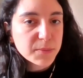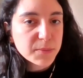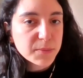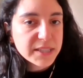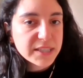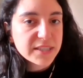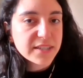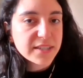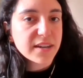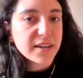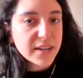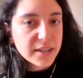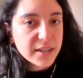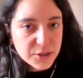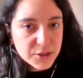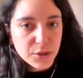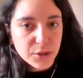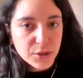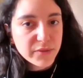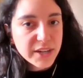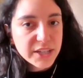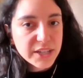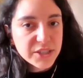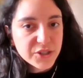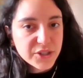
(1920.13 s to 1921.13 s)
media and you'll
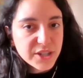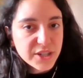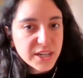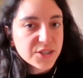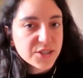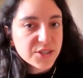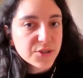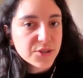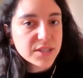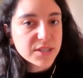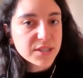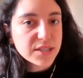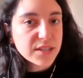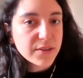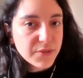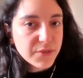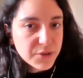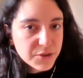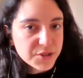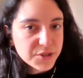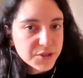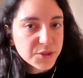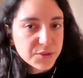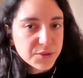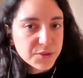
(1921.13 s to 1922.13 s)
find your answers if
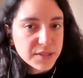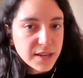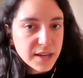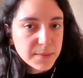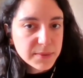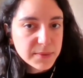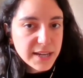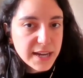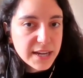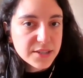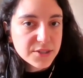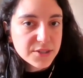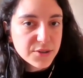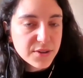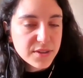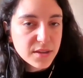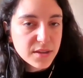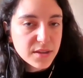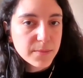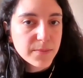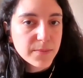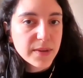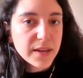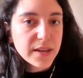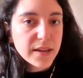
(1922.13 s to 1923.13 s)
there's no time to answer
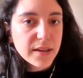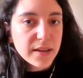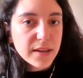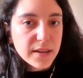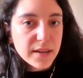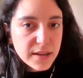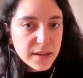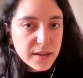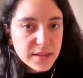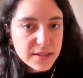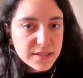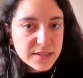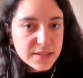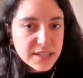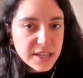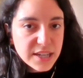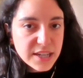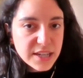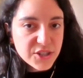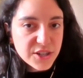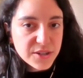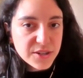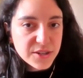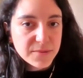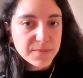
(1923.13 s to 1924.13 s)
them in this
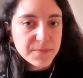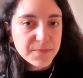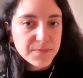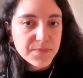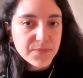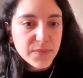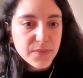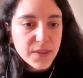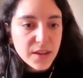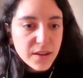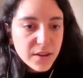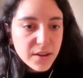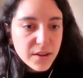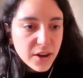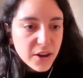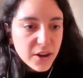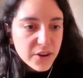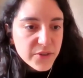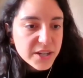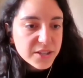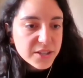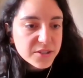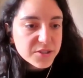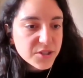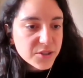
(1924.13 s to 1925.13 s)
session. All
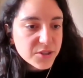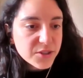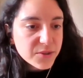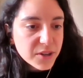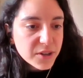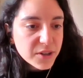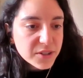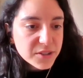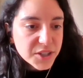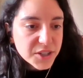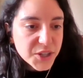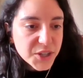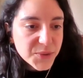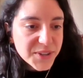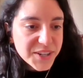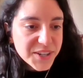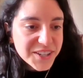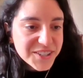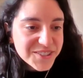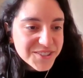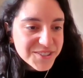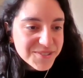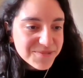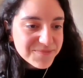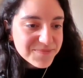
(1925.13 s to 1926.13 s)
right, so on to
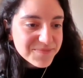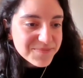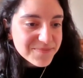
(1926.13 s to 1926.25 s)
Q&As.